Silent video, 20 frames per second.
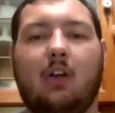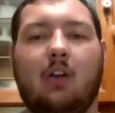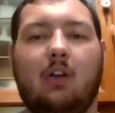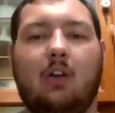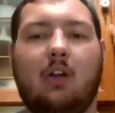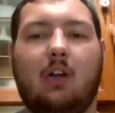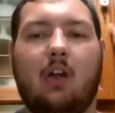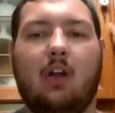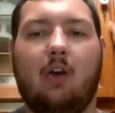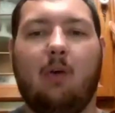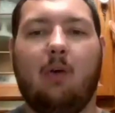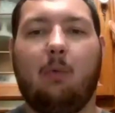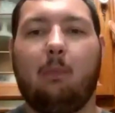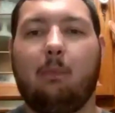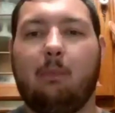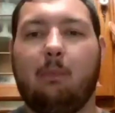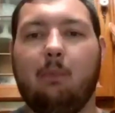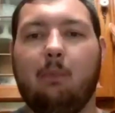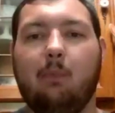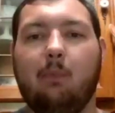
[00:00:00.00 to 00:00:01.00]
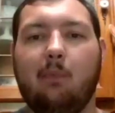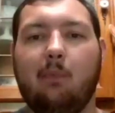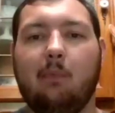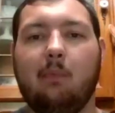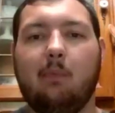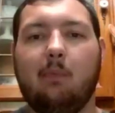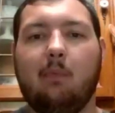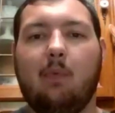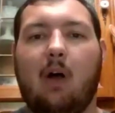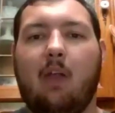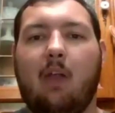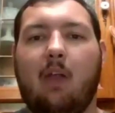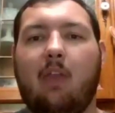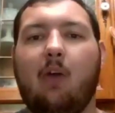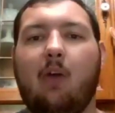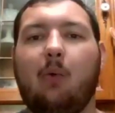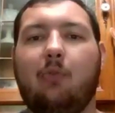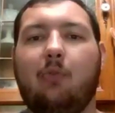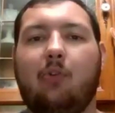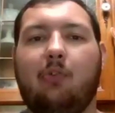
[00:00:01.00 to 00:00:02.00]
you know, although it
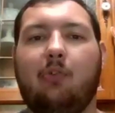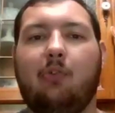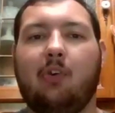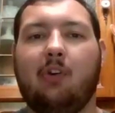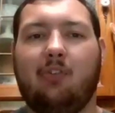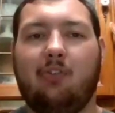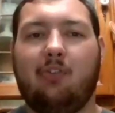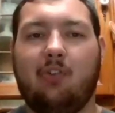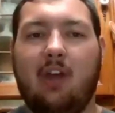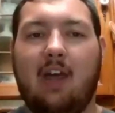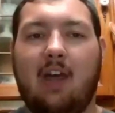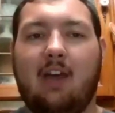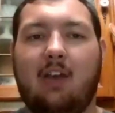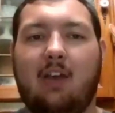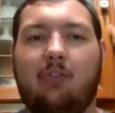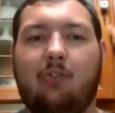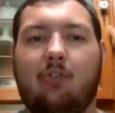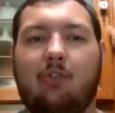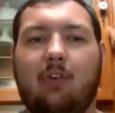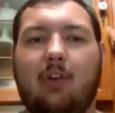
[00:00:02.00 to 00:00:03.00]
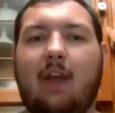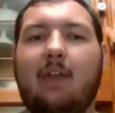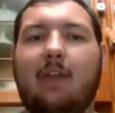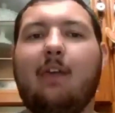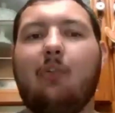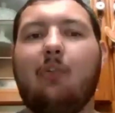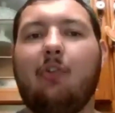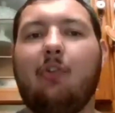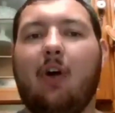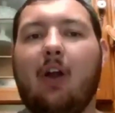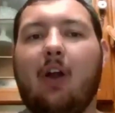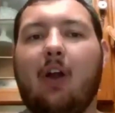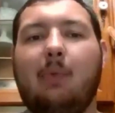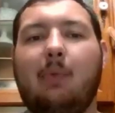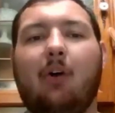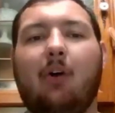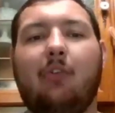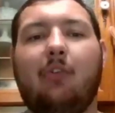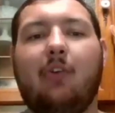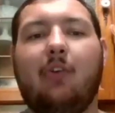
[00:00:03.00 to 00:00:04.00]
was a success and there's a lot of
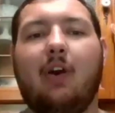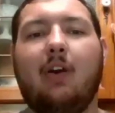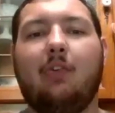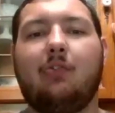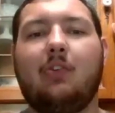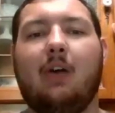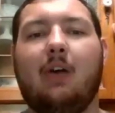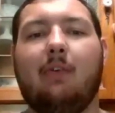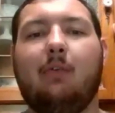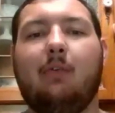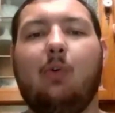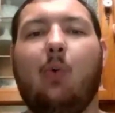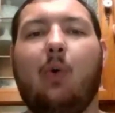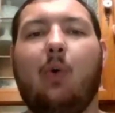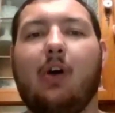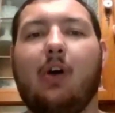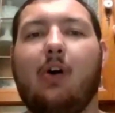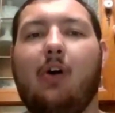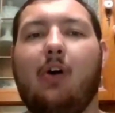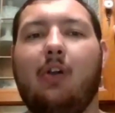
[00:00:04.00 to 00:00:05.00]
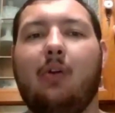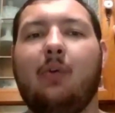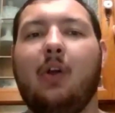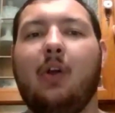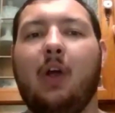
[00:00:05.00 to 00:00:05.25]
military stuff going on,